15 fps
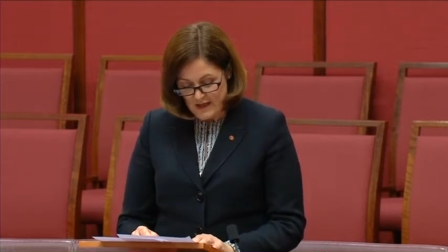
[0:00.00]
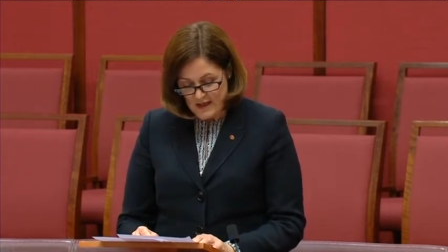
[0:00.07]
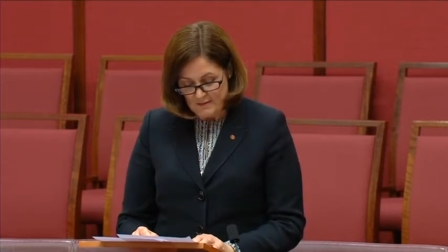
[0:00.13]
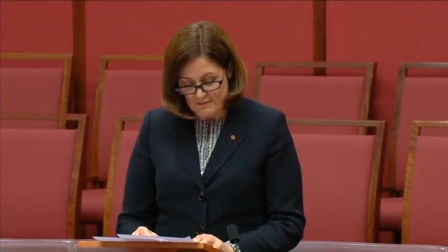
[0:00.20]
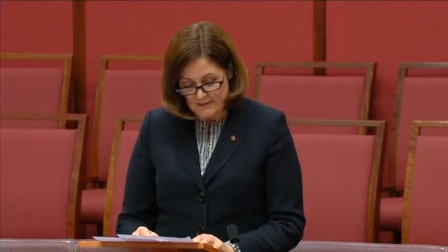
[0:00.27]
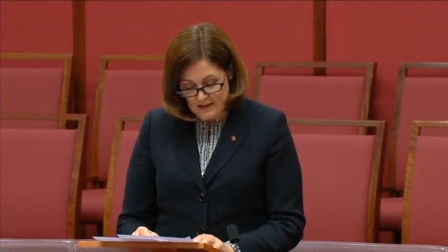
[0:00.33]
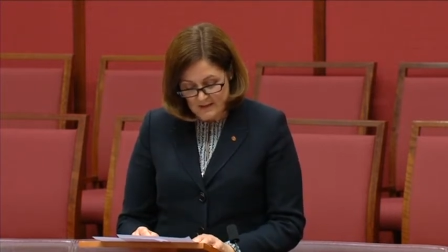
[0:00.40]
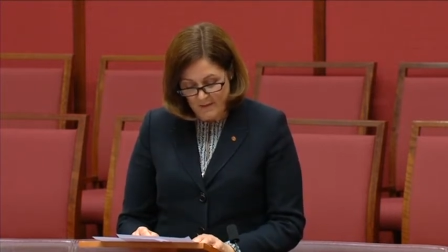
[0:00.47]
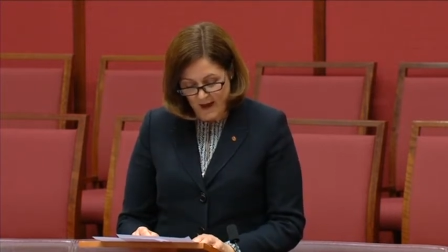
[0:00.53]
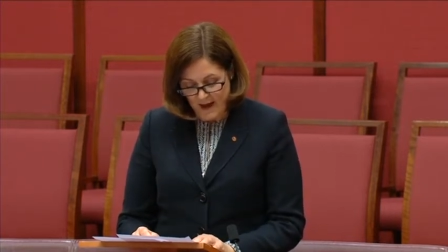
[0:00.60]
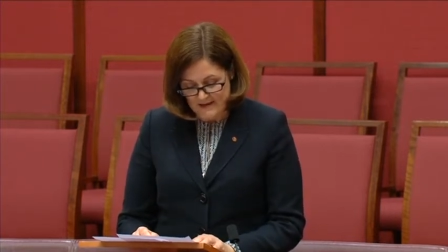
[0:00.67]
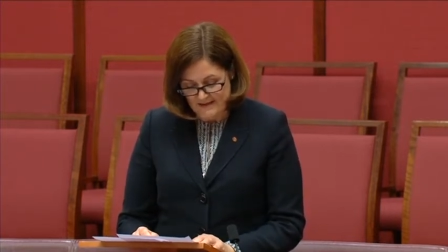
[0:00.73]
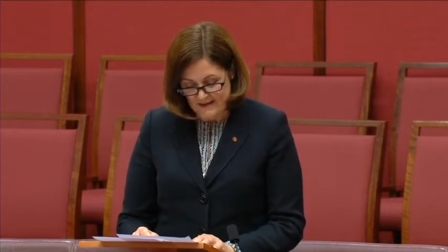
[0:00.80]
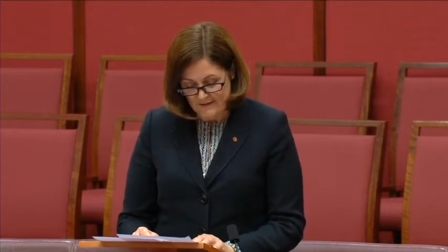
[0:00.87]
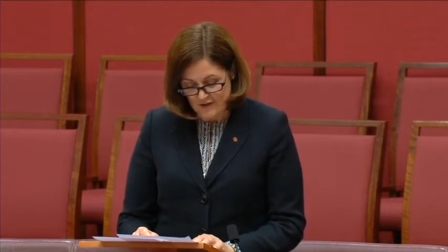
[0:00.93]

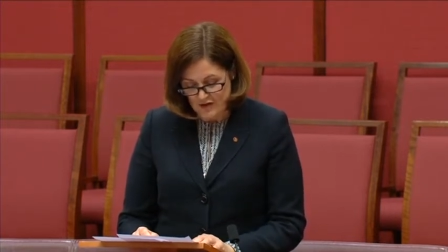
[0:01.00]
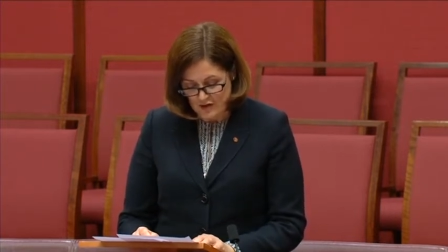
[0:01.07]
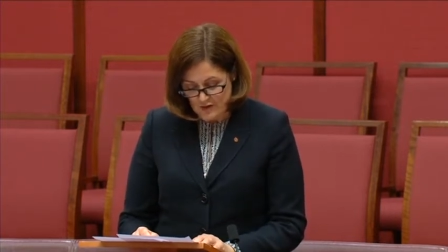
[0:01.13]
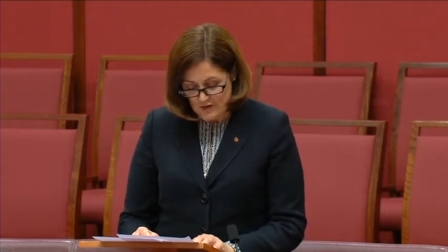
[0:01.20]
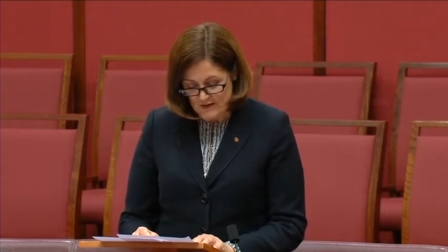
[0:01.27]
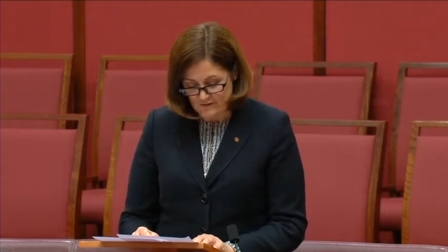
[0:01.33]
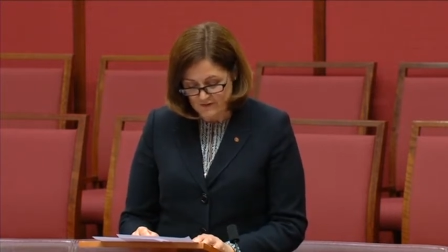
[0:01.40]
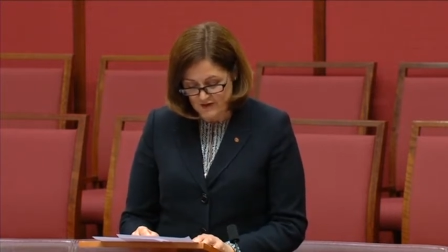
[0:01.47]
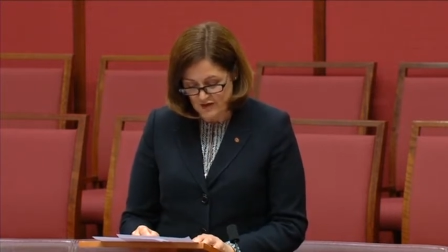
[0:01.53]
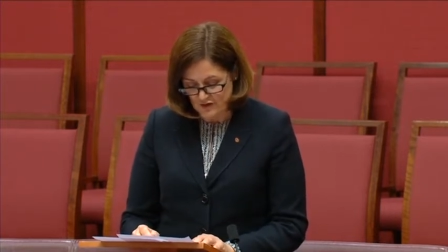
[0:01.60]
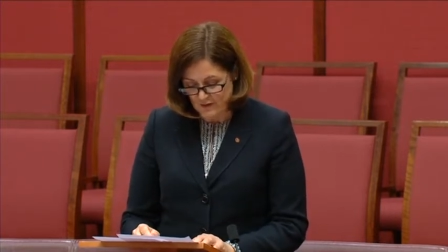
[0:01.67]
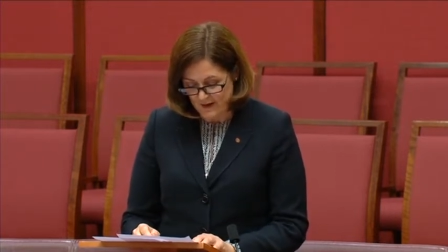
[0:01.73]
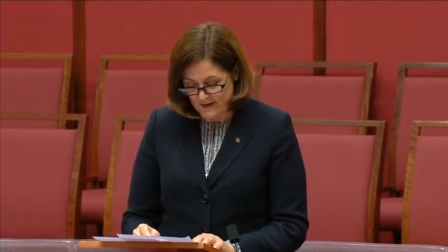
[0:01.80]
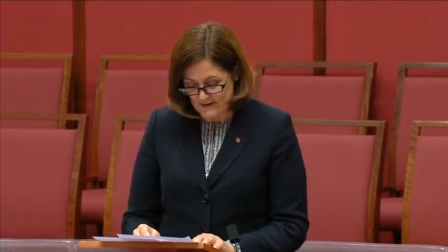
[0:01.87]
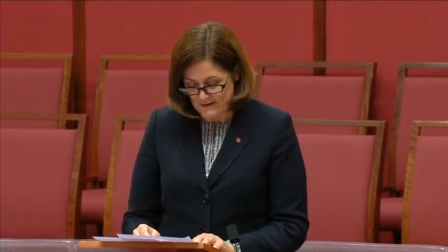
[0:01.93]
Minimising the Use of
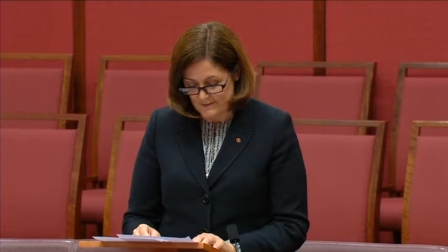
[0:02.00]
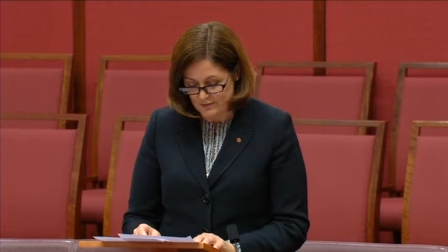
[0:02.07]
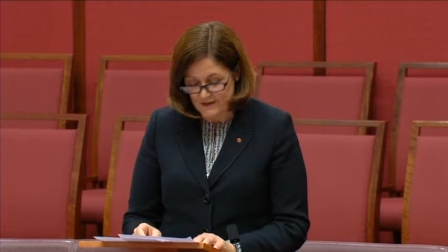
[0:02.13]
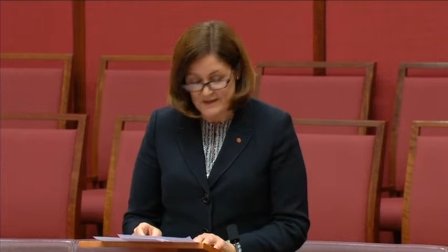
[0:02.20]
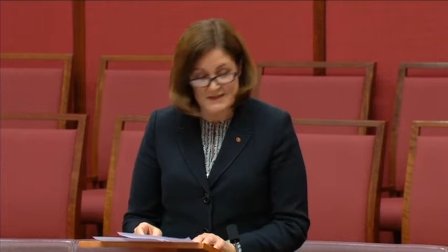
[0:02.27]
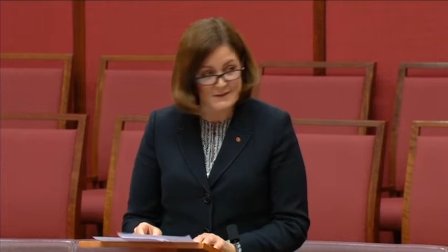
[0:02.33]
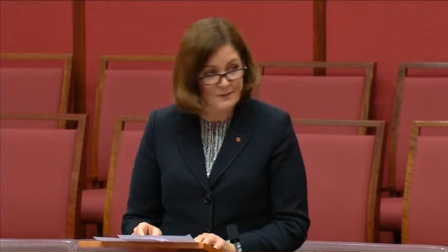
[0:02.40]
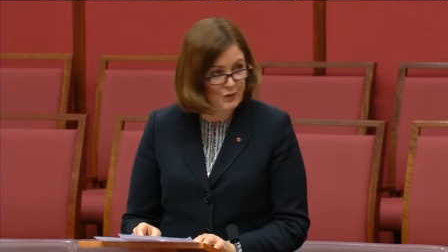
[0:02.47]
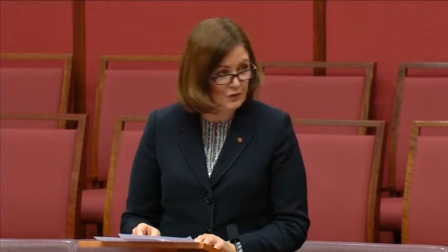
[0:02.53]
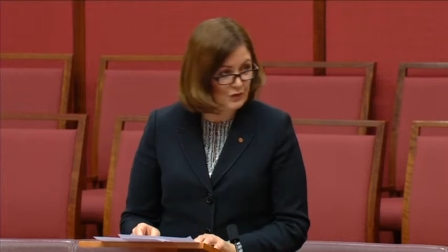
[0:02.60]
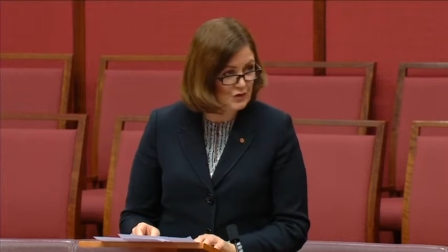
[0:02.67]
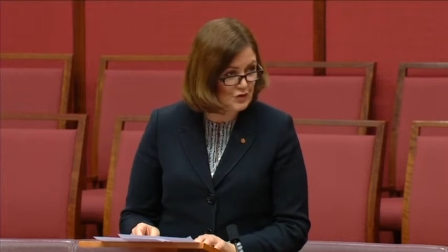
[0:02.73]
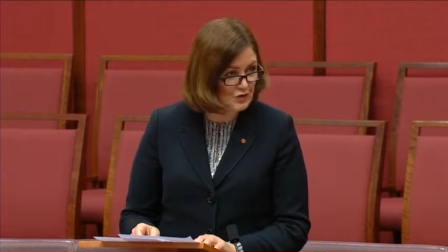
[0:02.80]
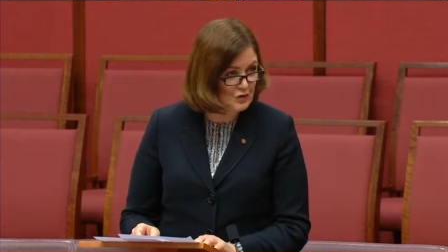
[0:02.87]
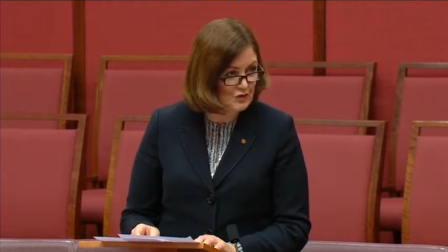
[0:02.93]
Restraints
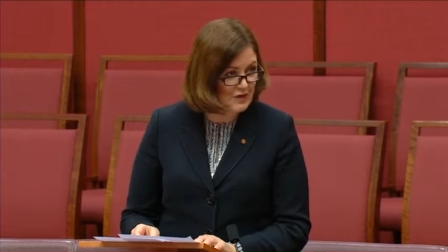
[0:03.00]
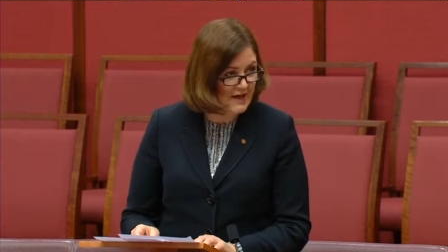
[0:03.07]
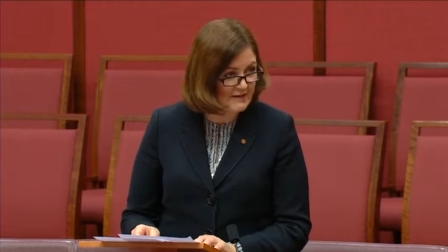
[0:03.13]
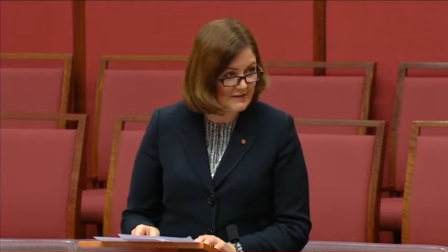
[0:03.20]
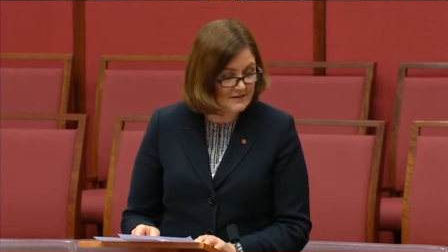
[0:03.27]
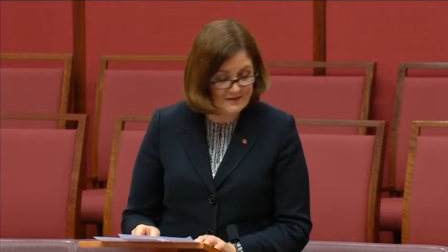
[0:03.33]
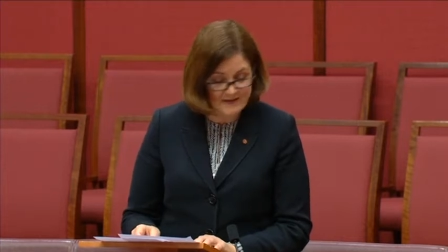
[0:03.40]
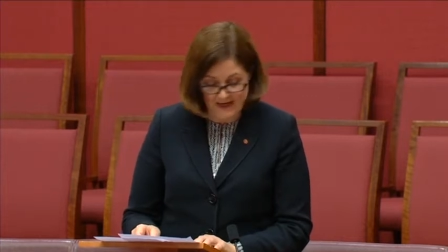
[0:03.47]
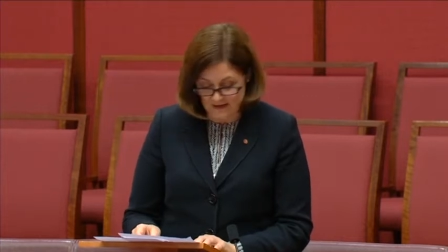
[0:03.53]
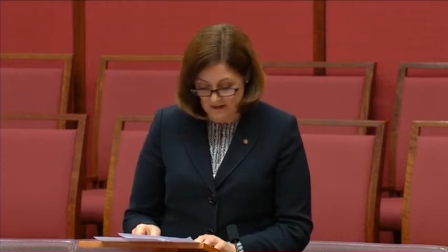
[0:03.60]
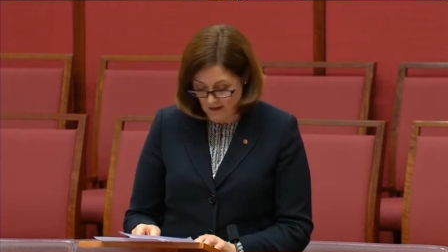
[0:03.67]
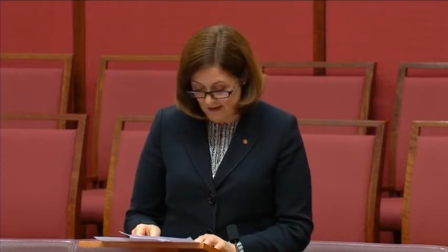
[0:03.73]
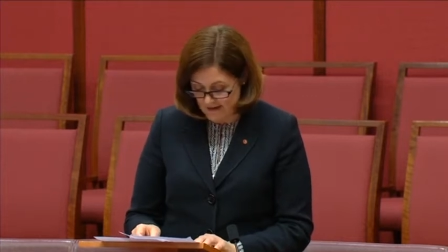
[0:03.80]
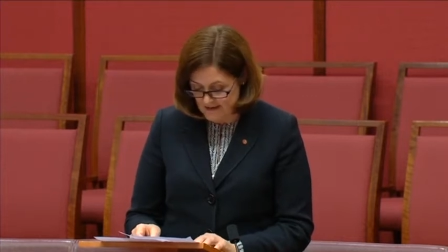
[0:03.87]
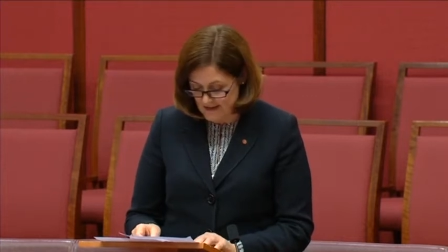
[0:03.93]
Principles
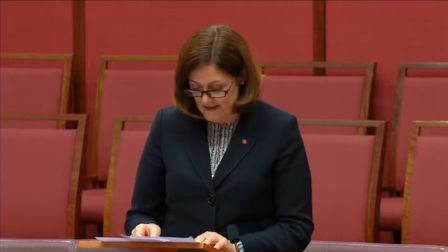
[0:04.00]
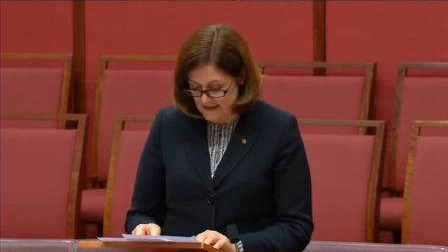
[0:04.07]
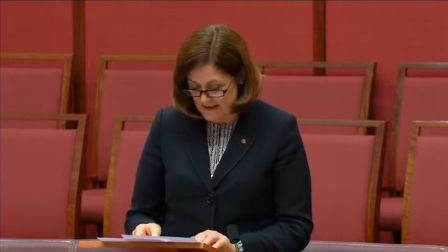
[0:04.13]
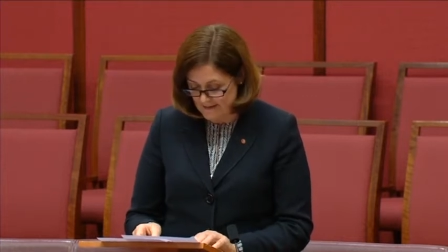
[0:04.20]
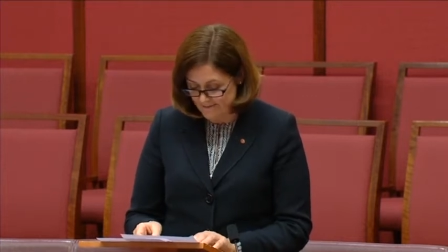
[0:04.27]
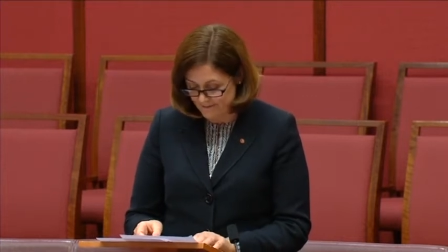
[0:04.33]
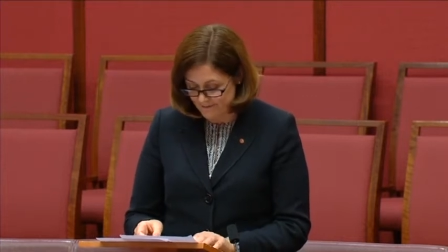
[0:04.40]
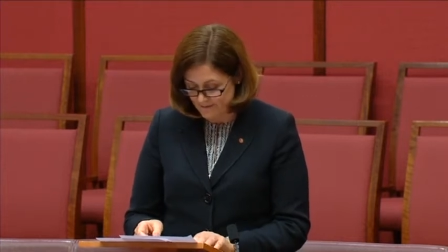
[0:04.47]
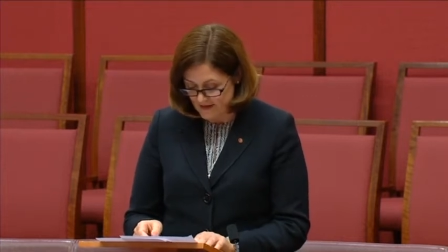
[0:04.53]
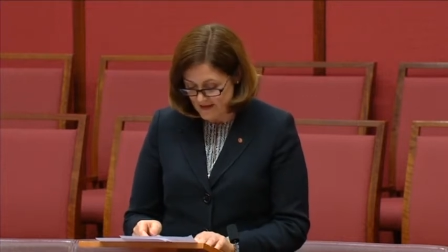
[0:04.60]
2019.